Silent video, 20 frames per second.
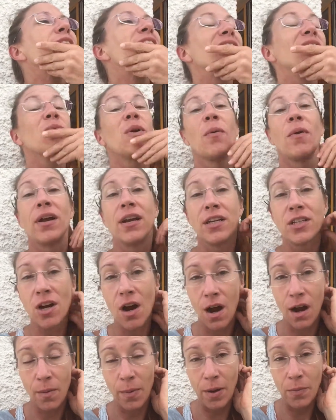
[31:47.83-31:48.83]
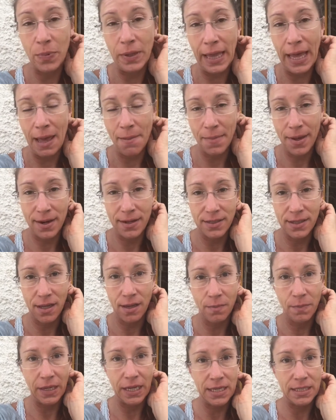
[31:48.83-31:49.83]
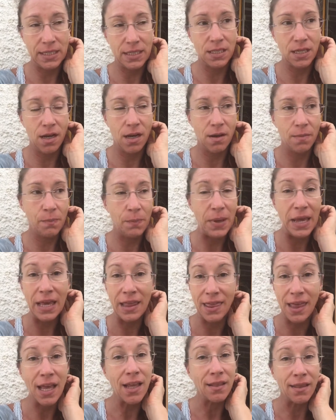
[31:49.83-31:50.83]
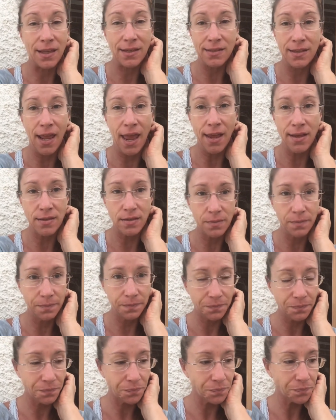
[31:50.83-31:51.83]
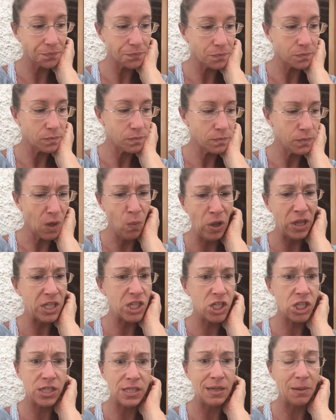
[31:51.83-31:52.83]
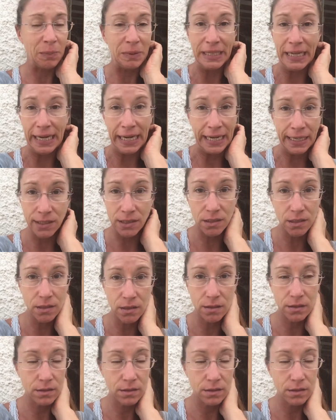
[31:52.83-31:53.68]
This is where we're going to talk about plant medicine because it's a big thing these days. Well, it's just a plant.